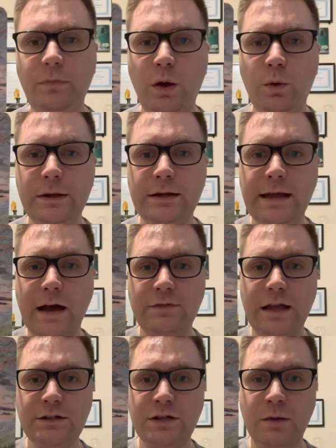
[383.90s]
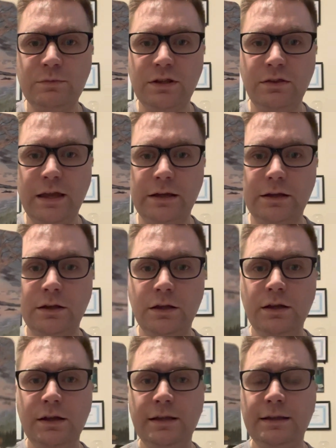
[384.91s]
We can have that time to think.
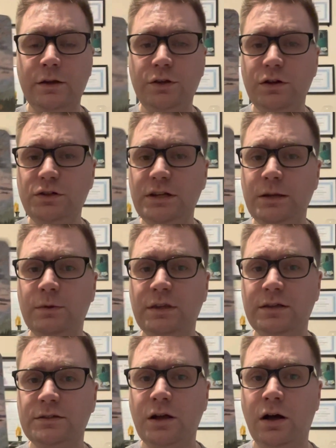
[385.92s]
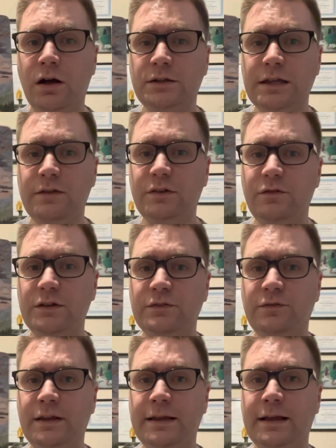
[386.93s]
Now, usually with this card, even if it's
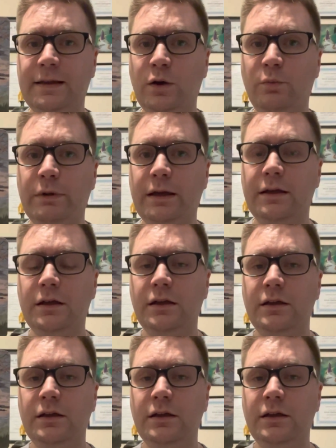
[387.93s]
feeling a little bit